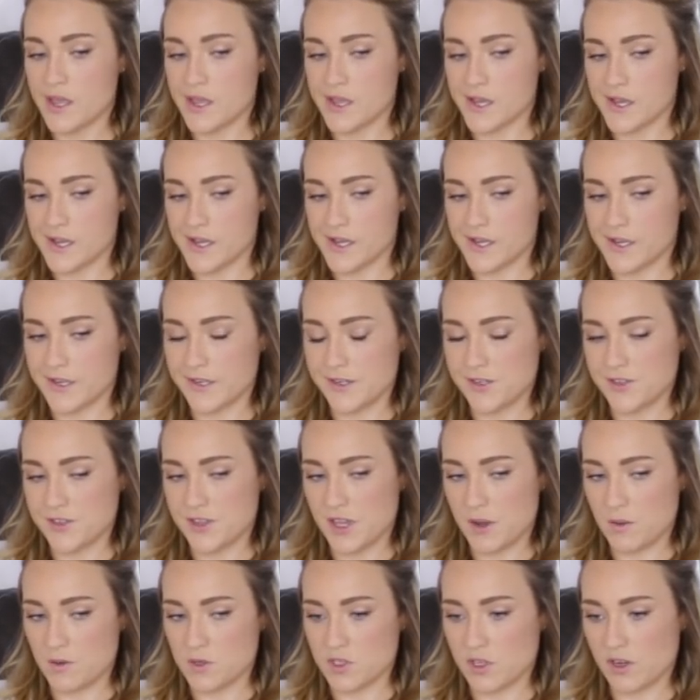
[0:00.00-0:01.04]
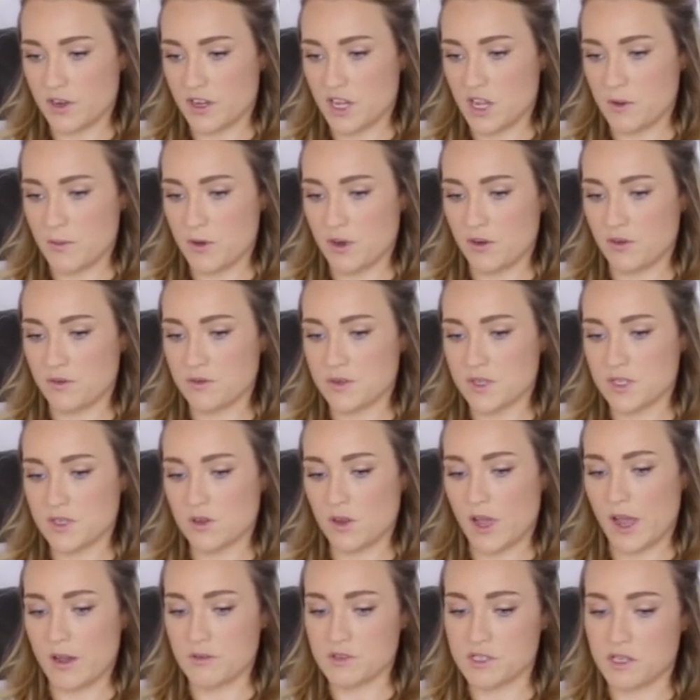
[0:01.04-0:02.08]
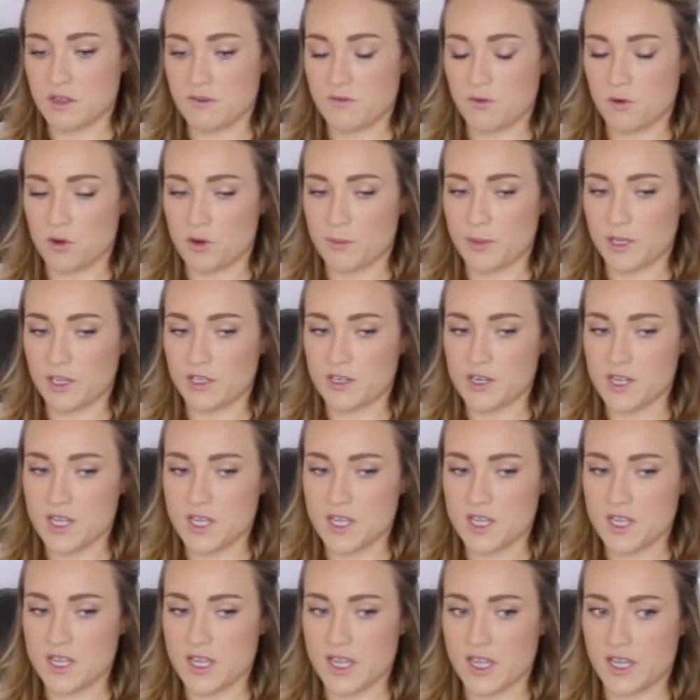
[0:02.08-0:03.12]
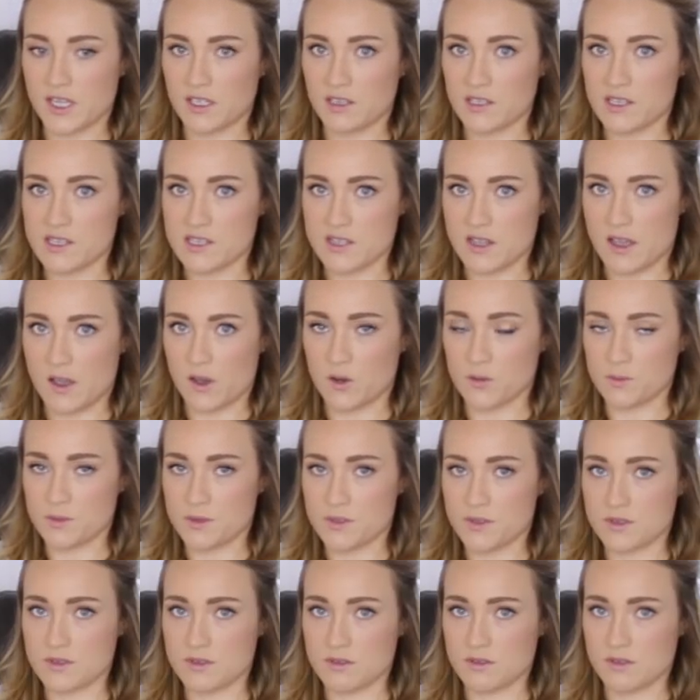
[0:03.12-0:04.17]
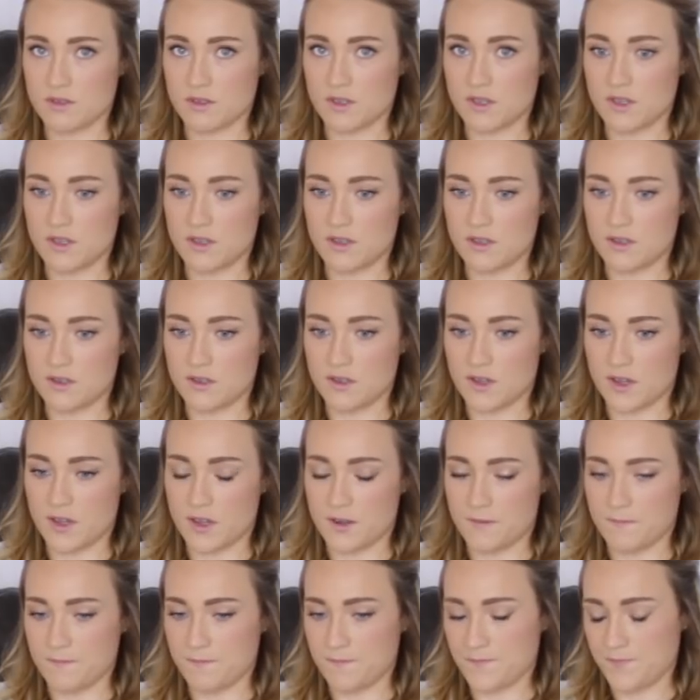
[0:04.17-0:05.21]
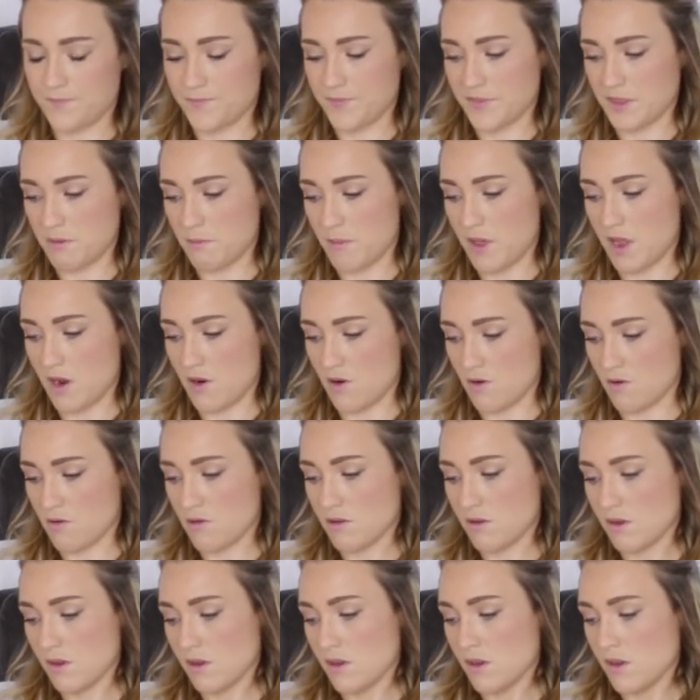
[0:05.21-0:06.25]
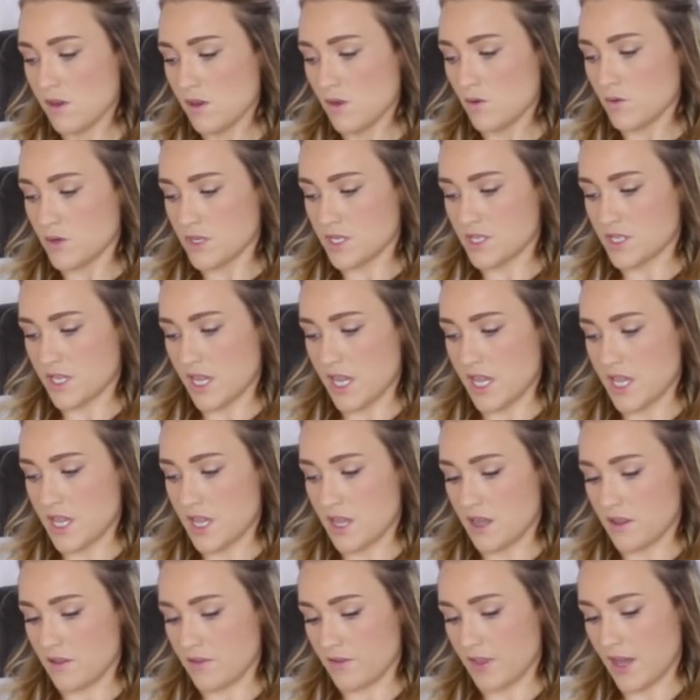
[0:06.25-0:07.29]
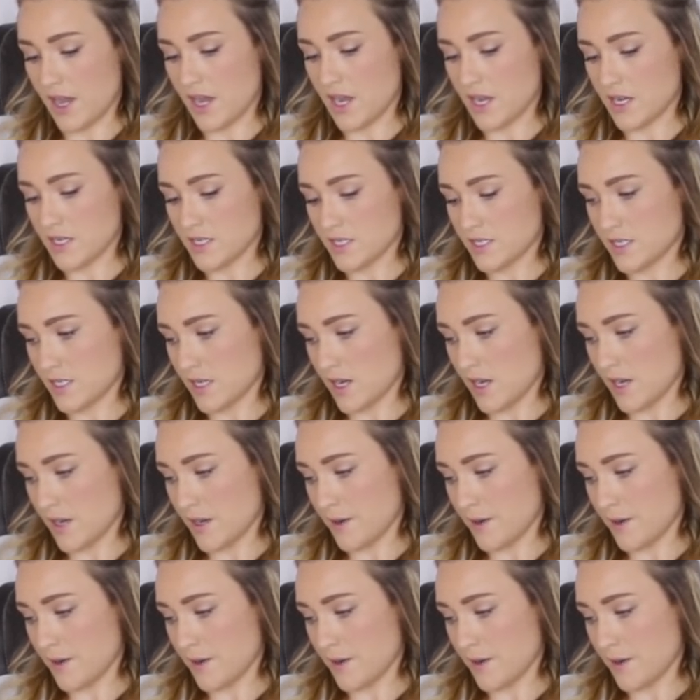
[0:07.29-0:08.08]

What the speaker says: and they were talking about housing affordability, and Lisa Helps, the mayor, was saying that